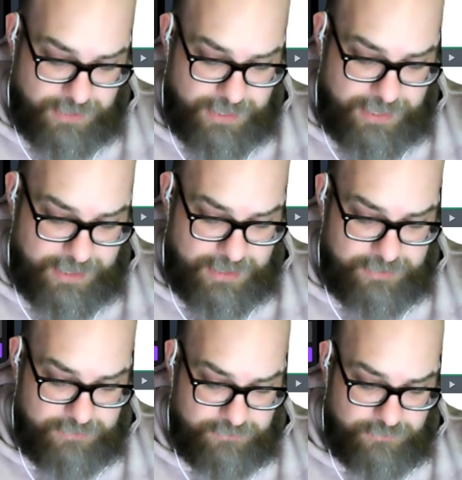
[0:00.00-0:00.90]

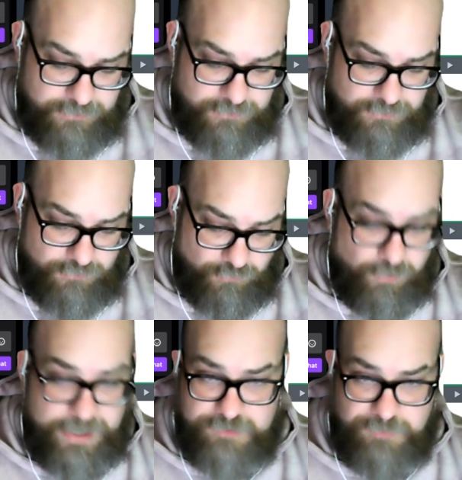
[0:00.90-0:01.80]
And the
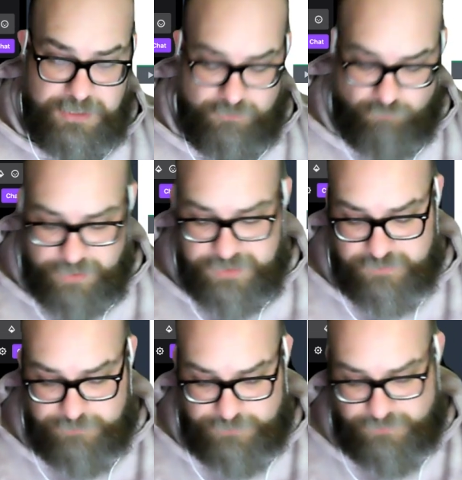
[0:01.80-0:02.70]
raise being
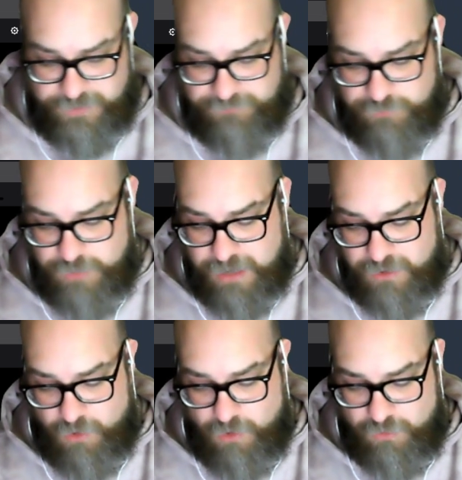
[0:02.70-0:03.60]
reasonable, that if you got
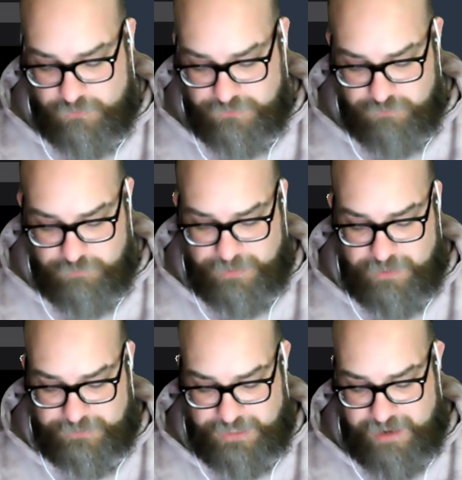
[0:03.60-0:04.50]
called, you would be
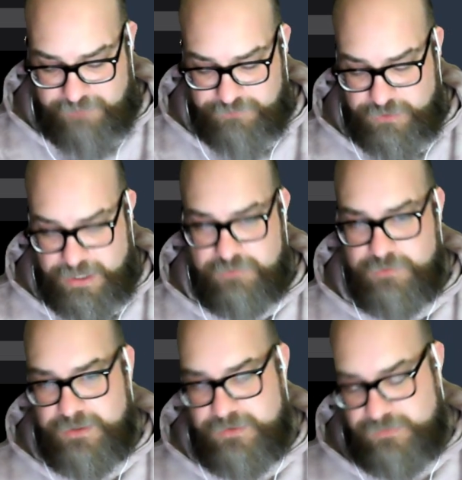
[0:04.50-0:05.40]
able to have good
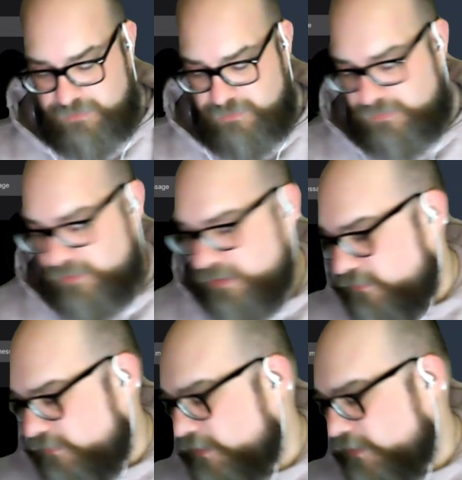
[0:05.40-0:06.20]
equities to steal,